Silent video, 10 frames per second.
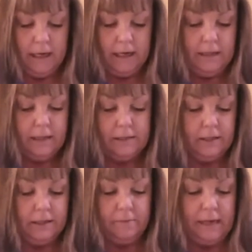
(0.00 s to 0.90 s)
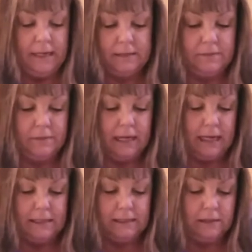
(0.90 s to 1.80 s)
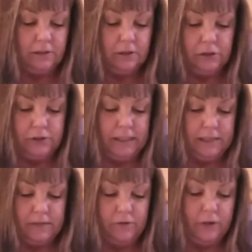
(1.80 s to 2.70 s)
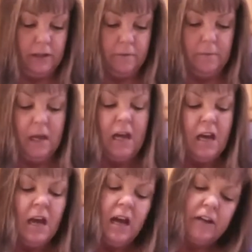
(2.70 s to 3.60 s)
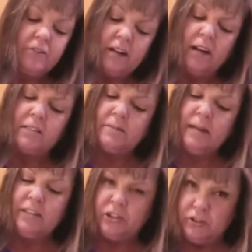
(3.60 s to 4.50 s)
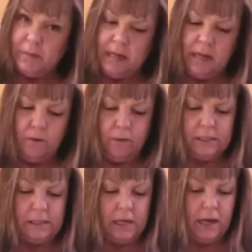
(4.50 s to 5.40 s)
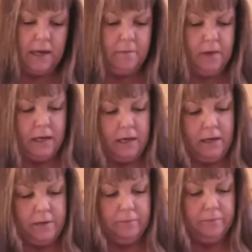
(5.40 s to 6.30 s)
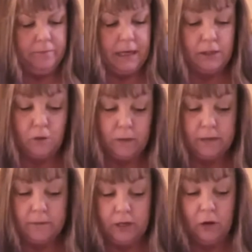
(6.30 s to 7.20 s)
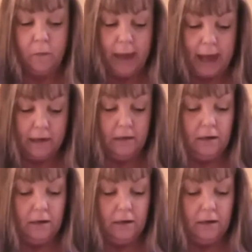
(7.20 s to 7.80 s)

These are going to make some nice little treats for them. I try not to make too many at one time. I don't want them to go bad.